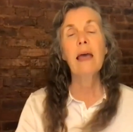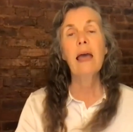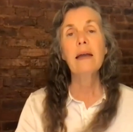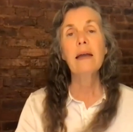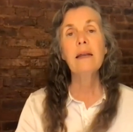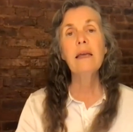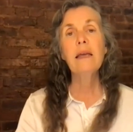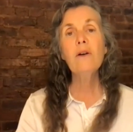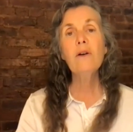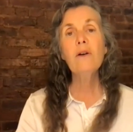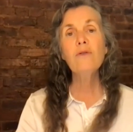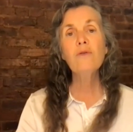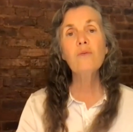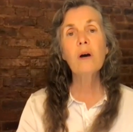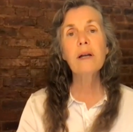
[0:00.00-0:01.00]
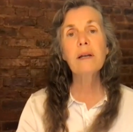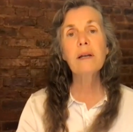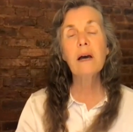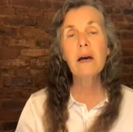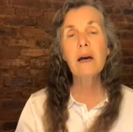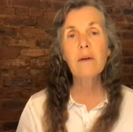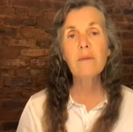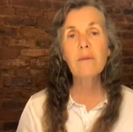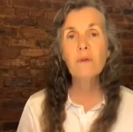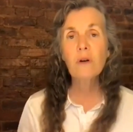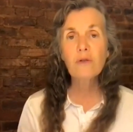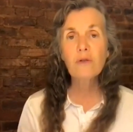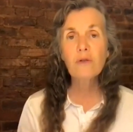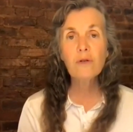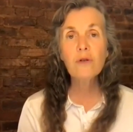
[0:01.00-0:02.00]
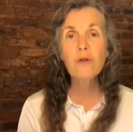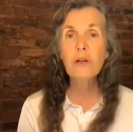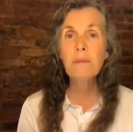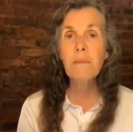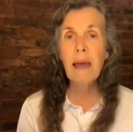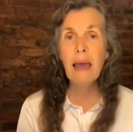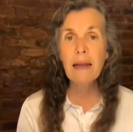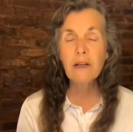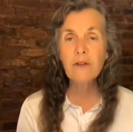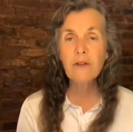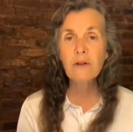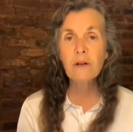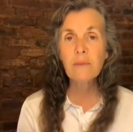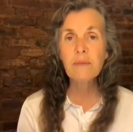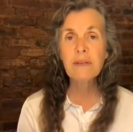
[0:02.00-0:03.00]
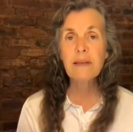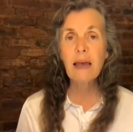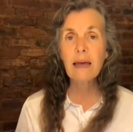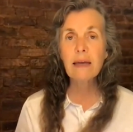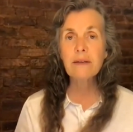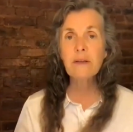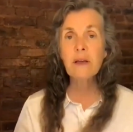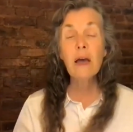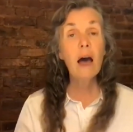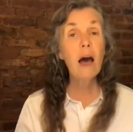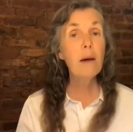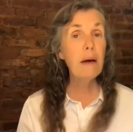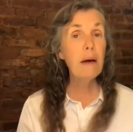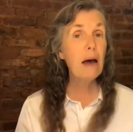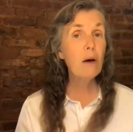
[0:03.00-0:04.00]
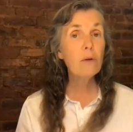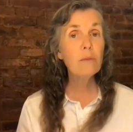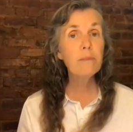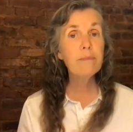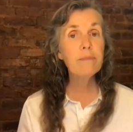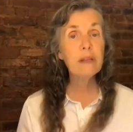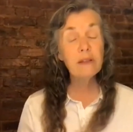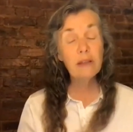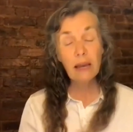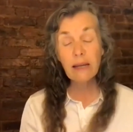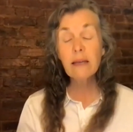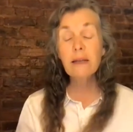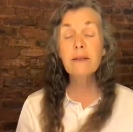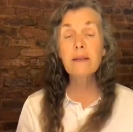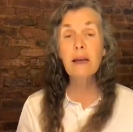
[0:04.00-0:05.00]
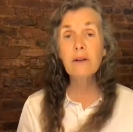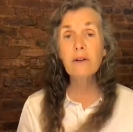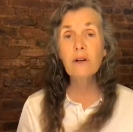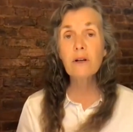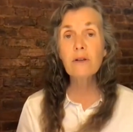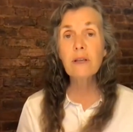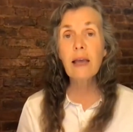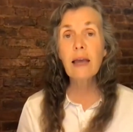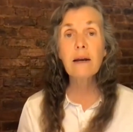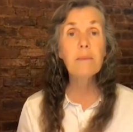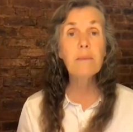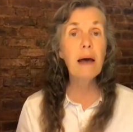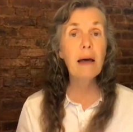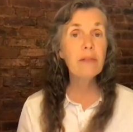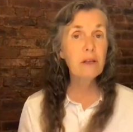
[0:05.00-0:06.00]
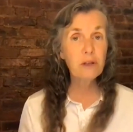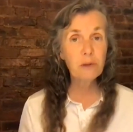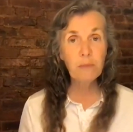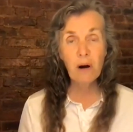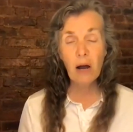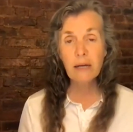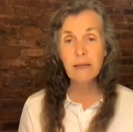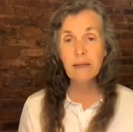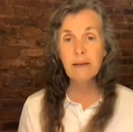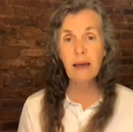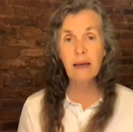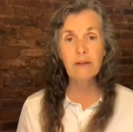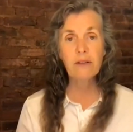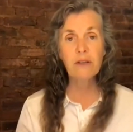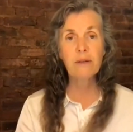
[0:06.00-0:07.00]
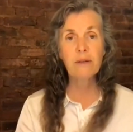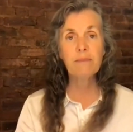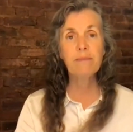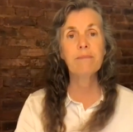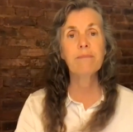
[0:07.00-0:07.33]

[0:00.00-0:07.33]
And here's what a uh, Rosicrucian manuscript says about the psychic centers and about this process.